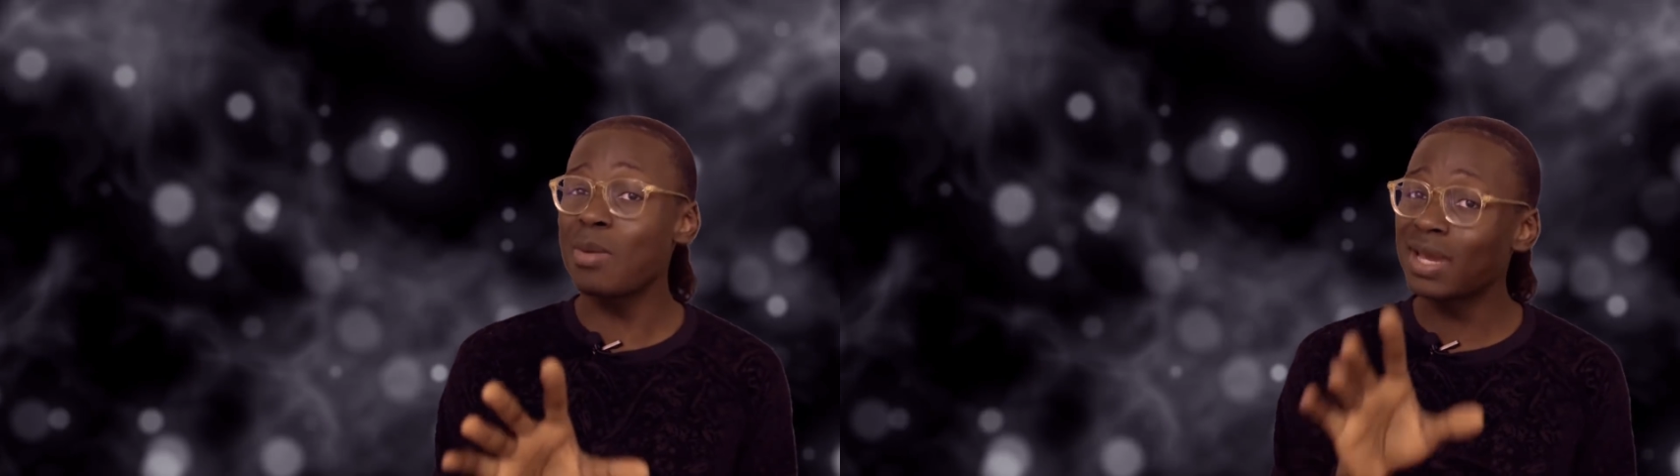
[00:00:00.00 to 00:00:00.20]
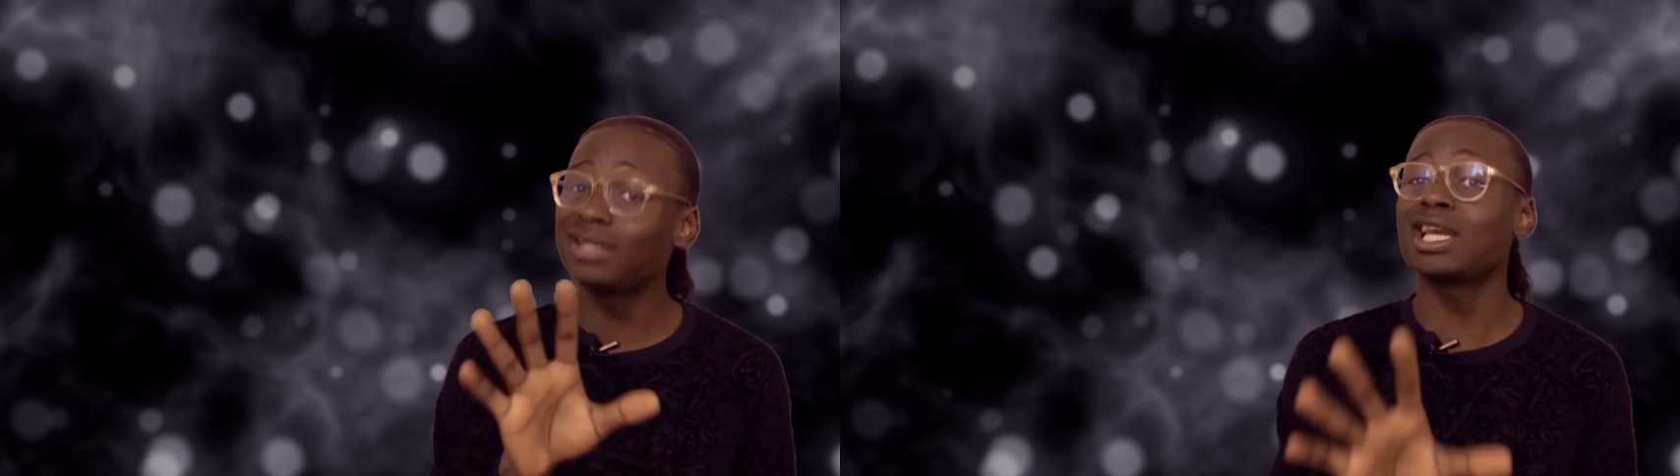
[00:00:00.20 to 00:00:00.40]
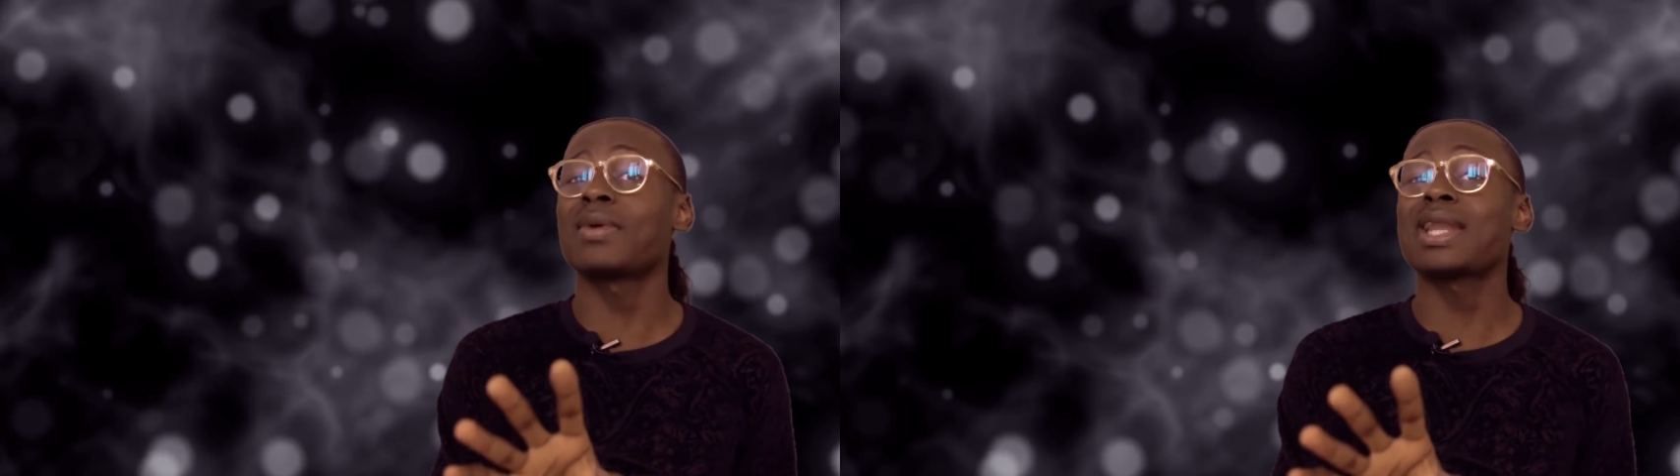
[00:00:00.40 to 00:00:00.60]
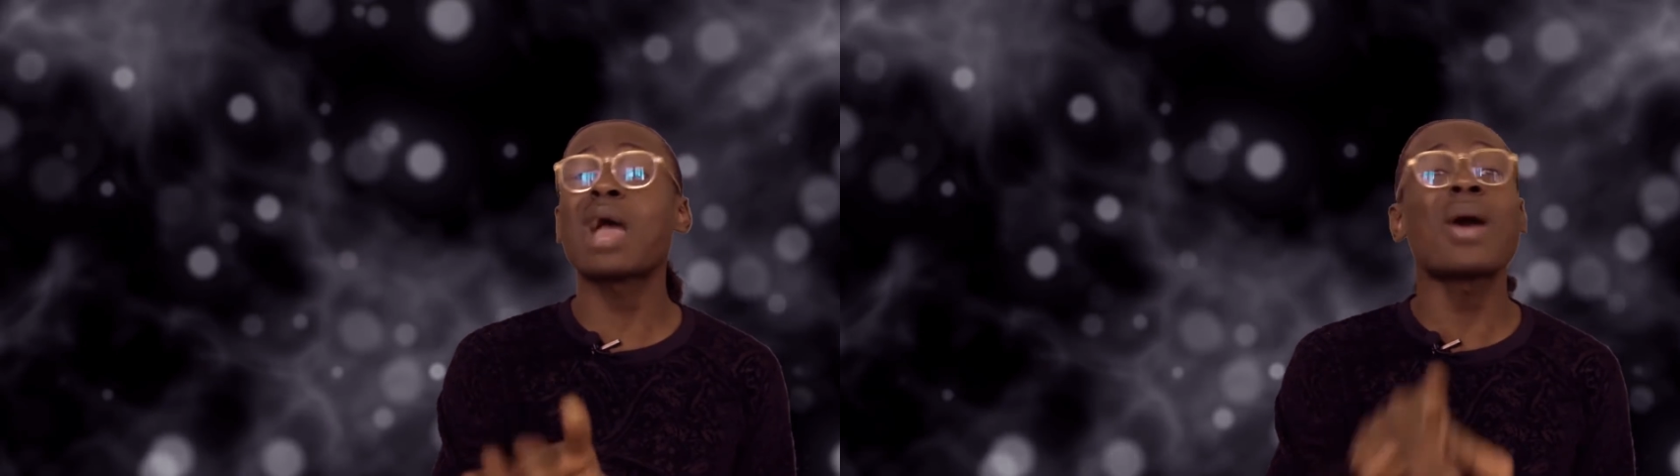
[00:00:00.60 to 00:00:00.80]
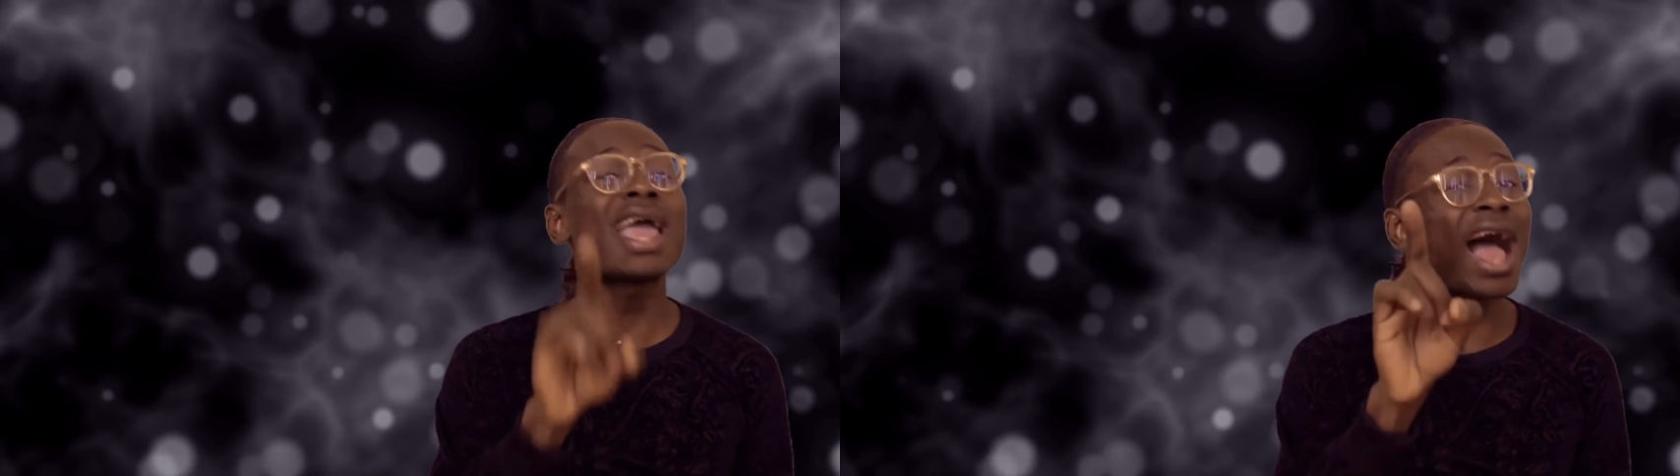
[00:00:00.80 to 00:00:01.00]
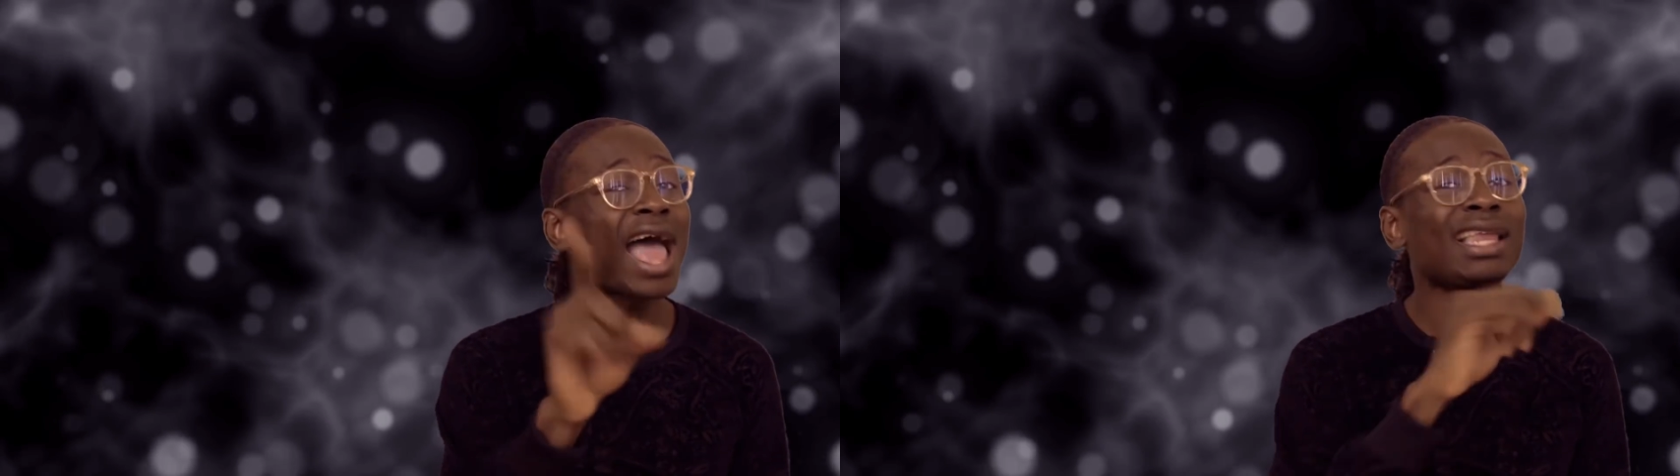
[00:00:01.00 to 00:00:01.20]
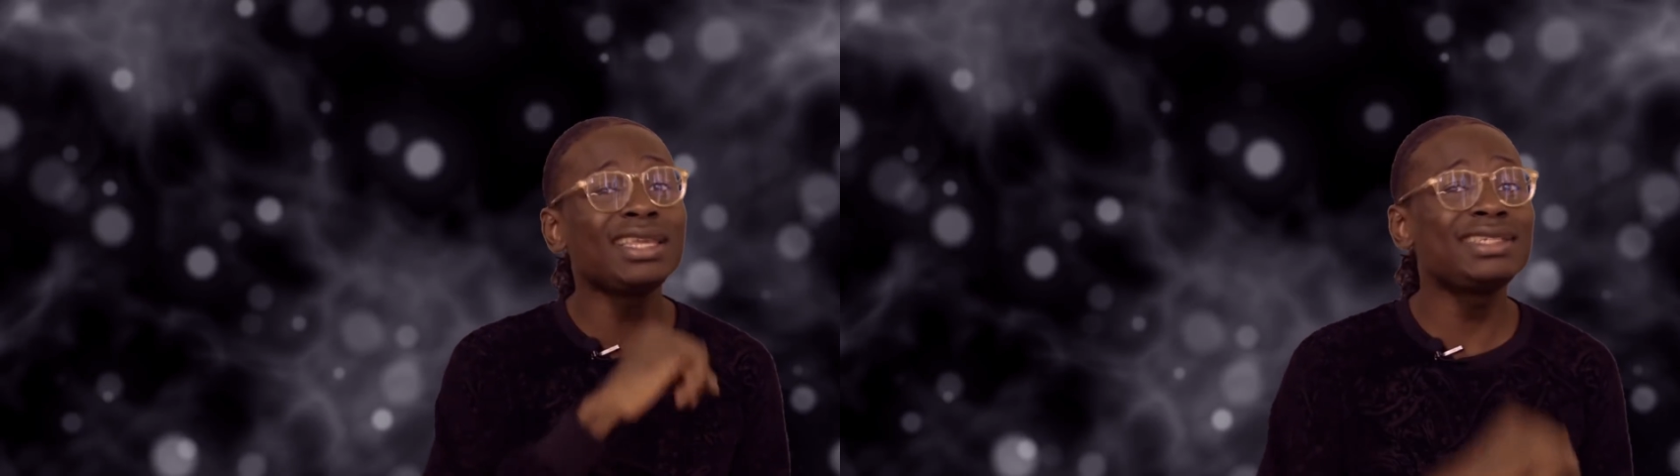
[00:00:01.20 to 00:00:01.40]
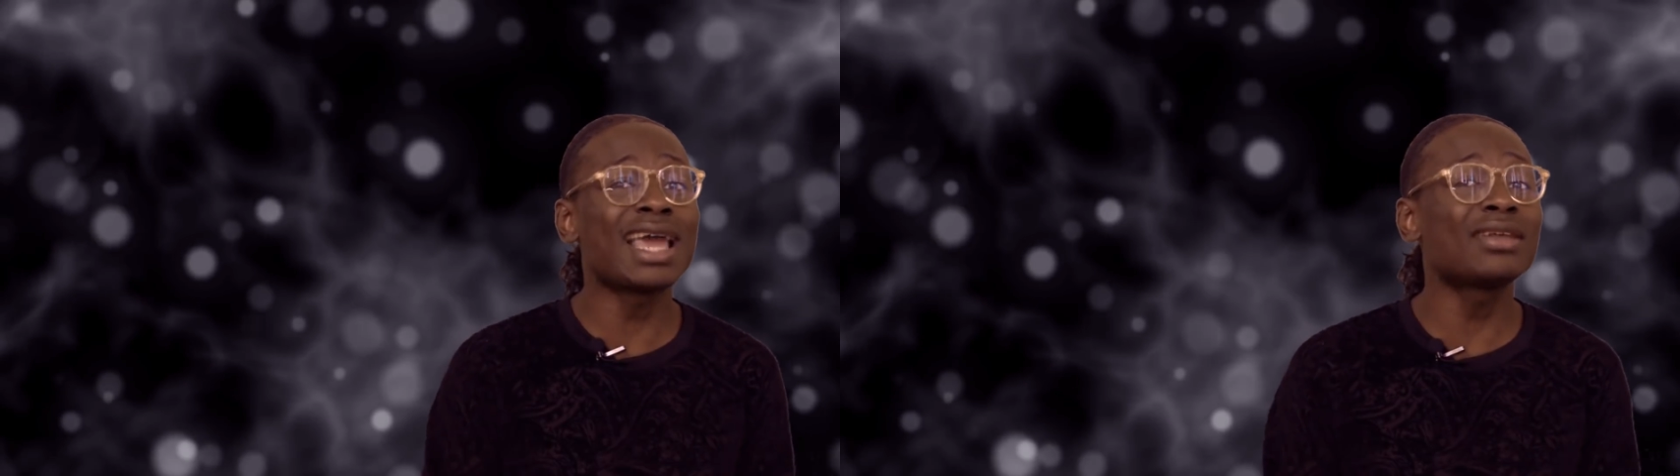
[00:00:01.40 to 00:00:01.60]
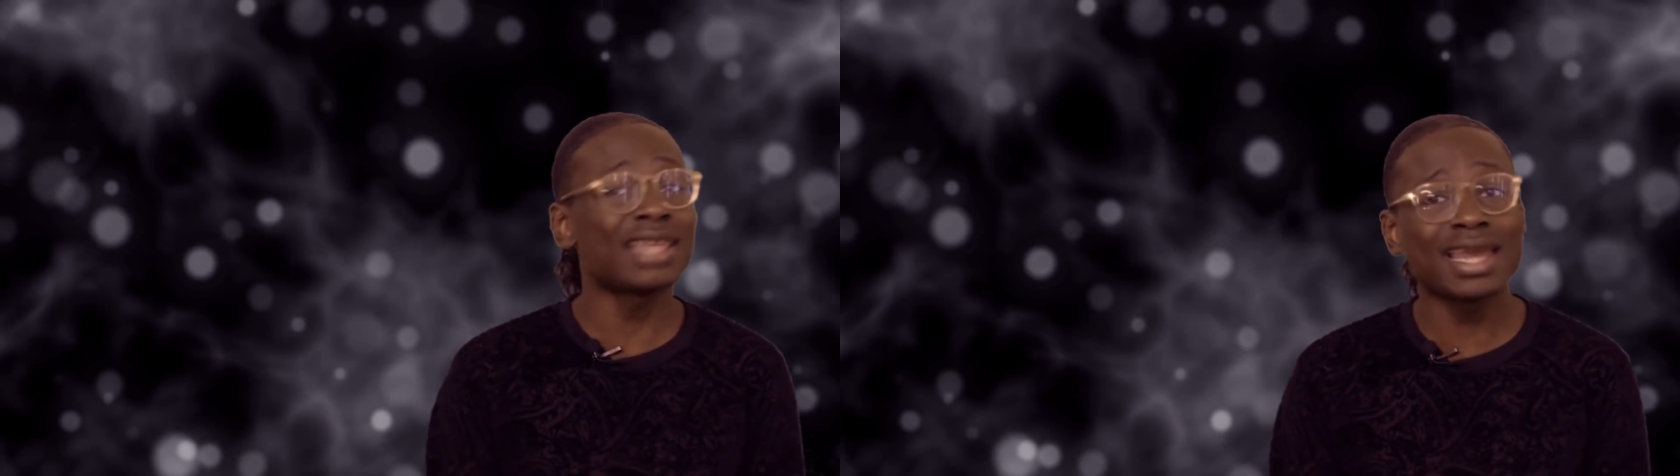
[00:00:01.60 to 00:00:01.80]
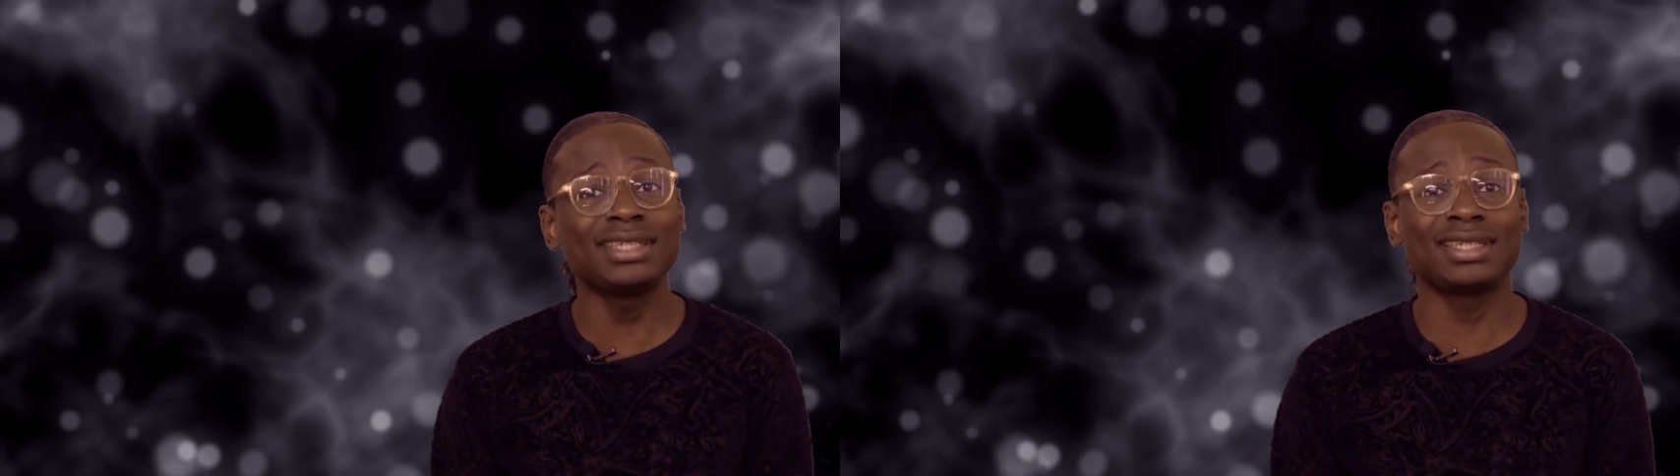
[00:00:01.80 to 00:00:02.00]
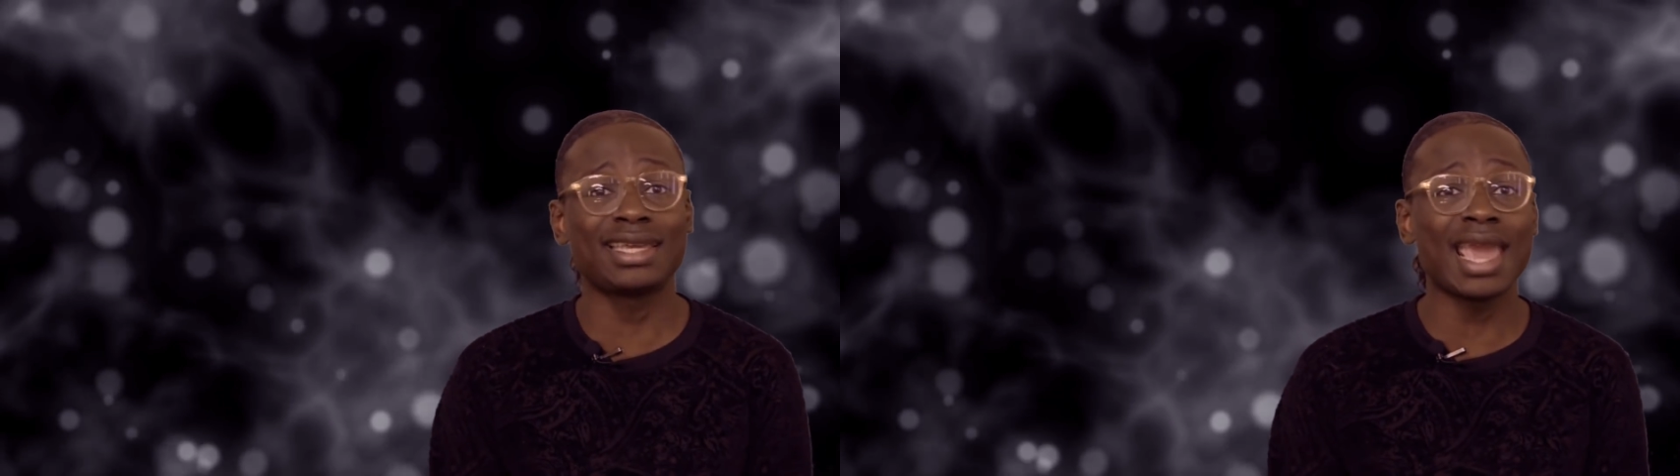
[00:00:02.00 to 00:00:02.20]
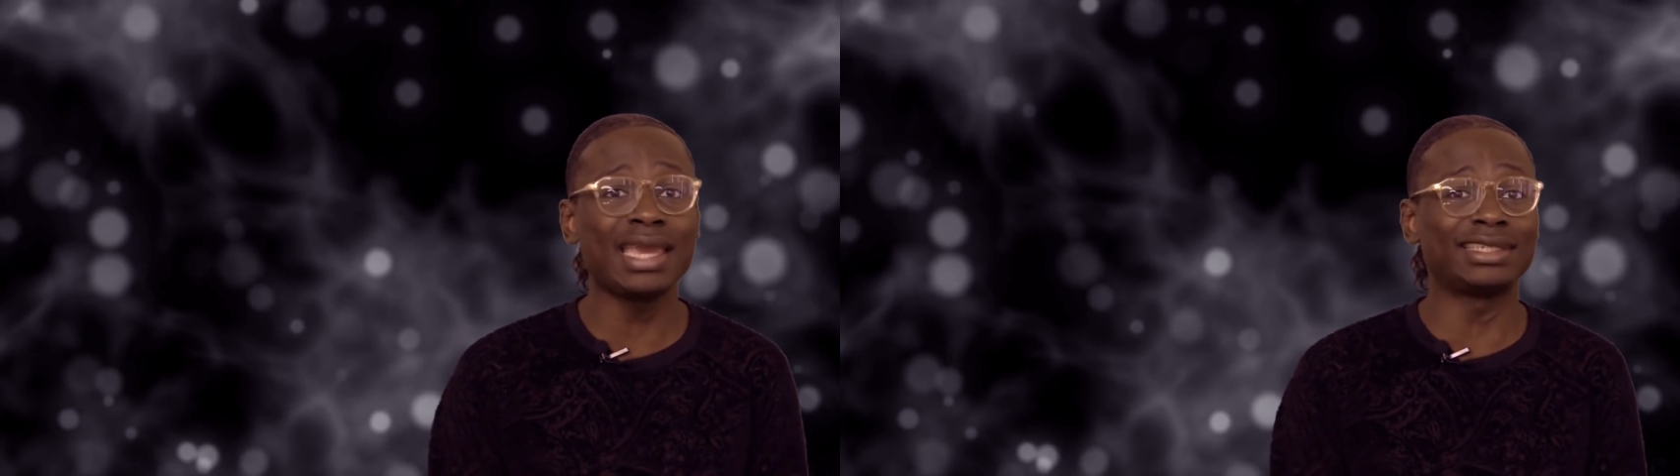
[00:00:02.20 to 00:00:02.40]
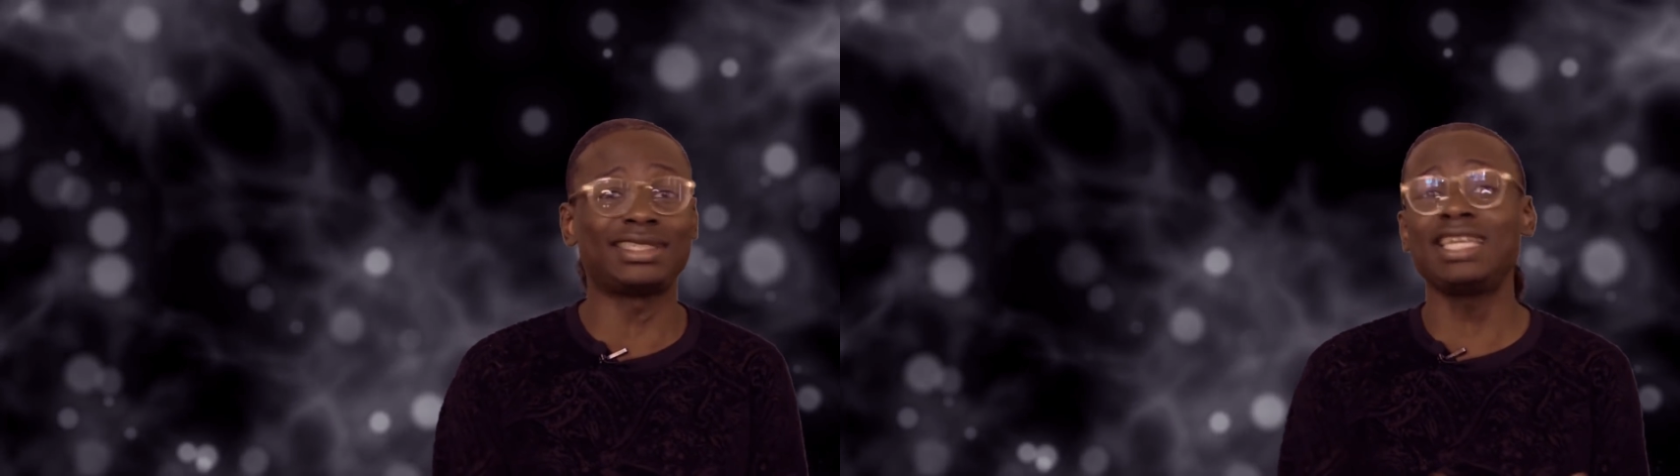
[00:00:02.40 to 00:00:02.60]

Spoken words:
I'm going to tell you right now, I highly doubt that is the case.